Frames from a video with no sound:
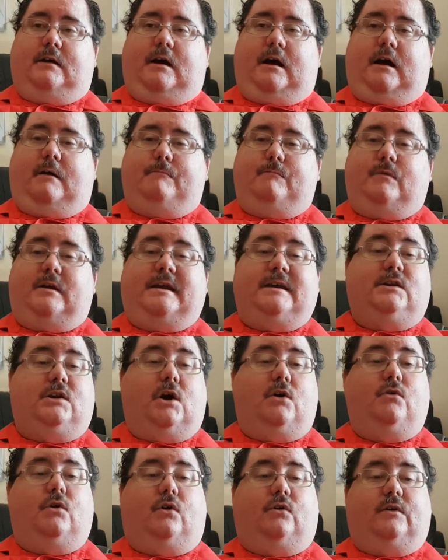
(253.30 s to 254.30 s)
He
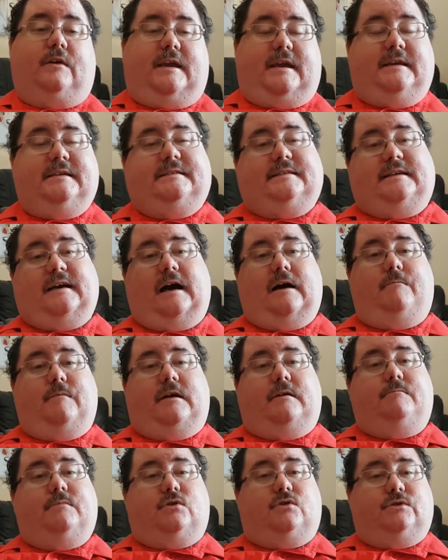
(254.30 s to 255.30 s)
no longer is
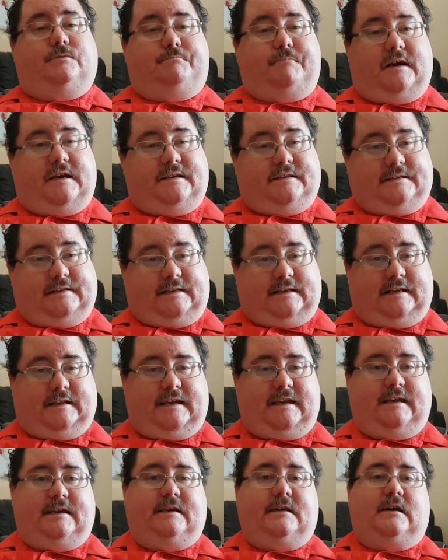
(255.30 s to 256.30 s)
coming because
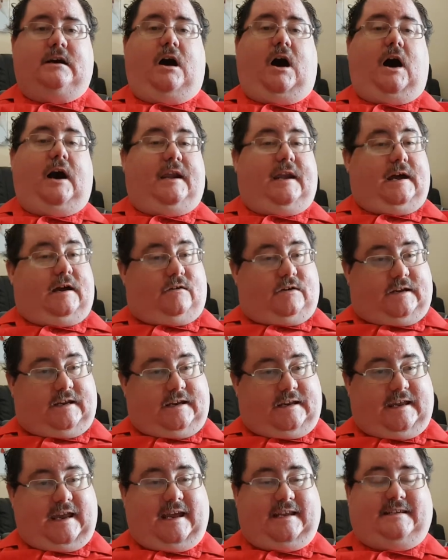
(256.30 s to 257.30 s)
basically I now can
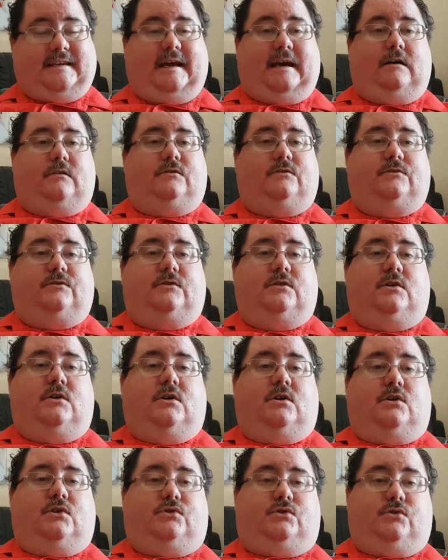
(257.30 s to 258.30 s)
get out
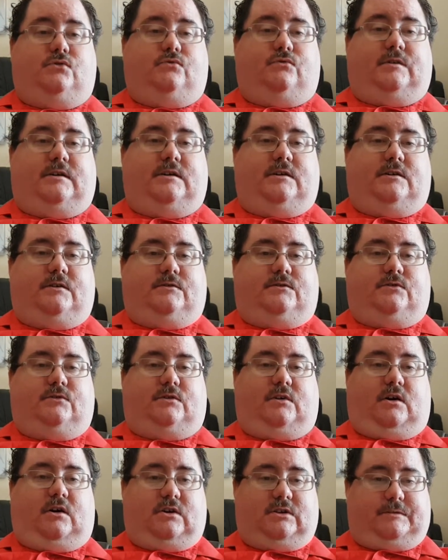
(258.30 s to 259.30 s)
to
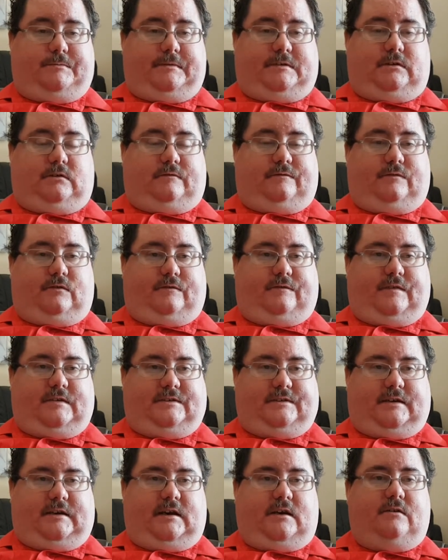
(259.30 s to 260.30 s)
the hospital for
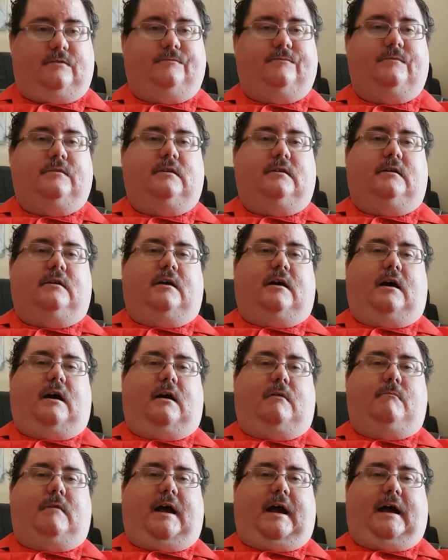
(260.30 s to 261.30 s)
physio,
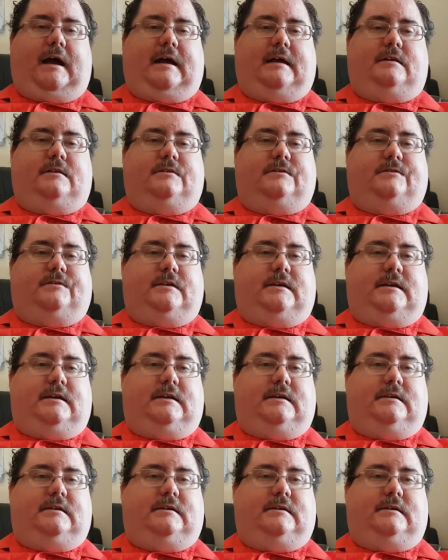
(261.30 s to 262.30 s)
and
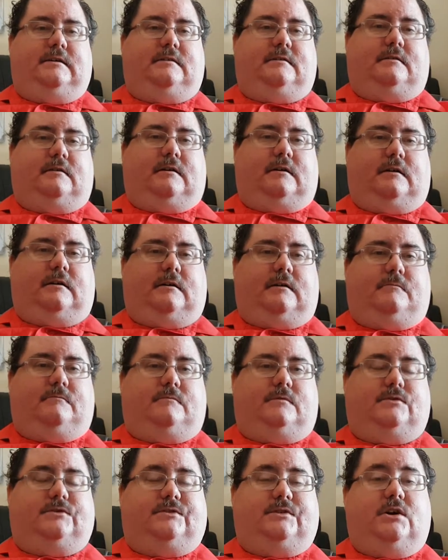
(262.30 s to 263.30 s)
the
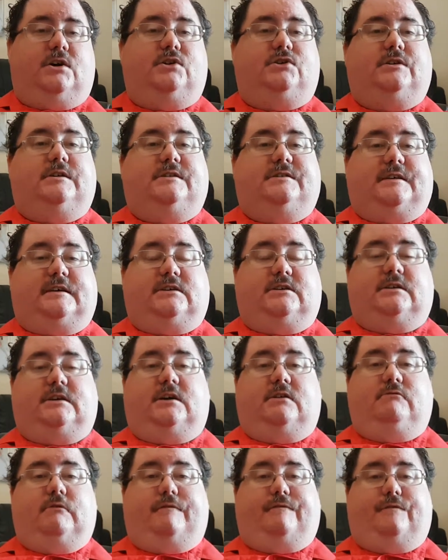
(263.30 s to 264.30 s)
surgeon is actually
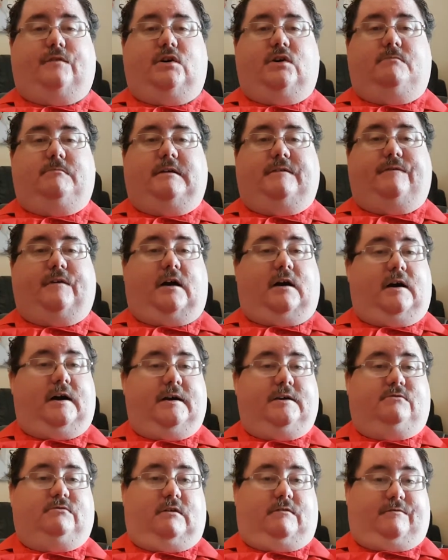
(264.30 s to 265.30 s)
going to refer me for
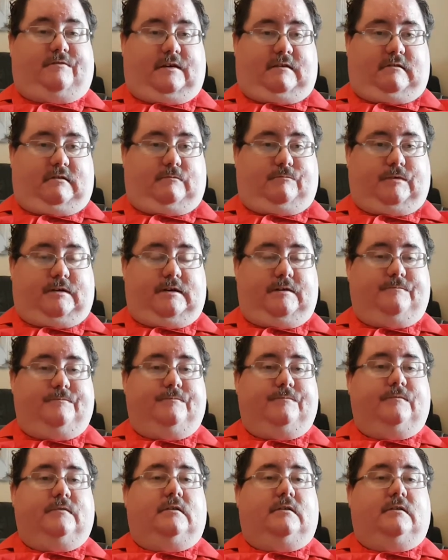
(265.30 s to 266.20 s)
hydrotherapy,